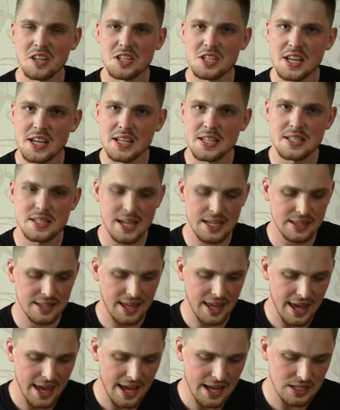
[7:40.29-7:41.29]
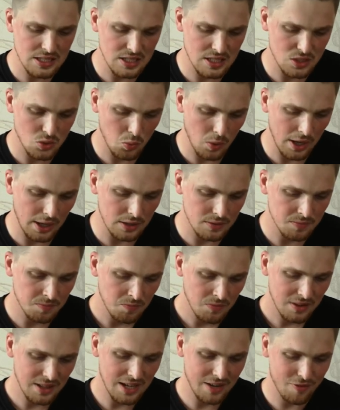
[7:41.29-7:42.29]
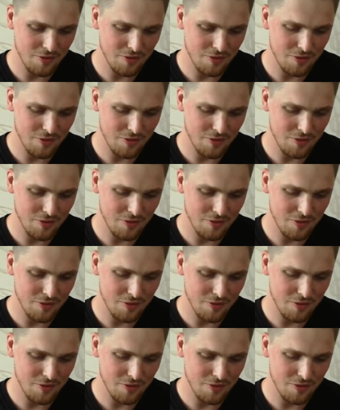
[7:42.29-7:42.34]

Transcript: aftertaste at the end as well.